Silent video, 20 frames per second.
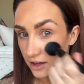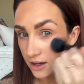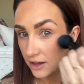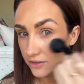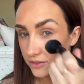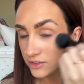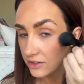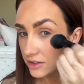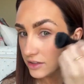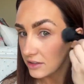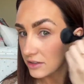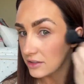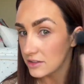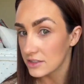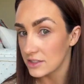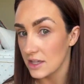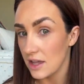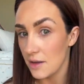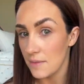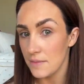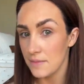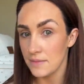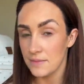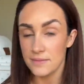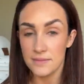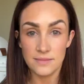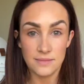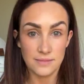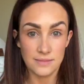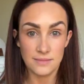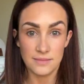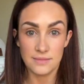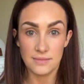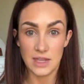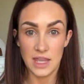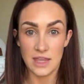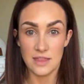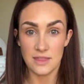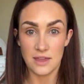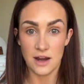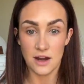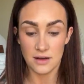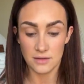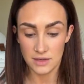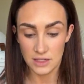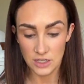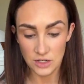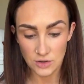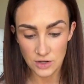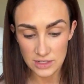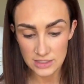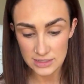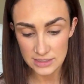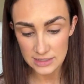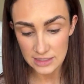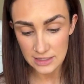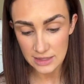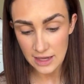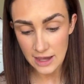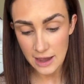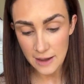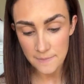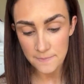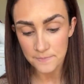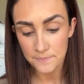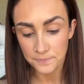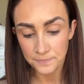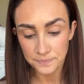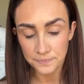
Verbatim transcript: of a little something in there. Can you guys see that?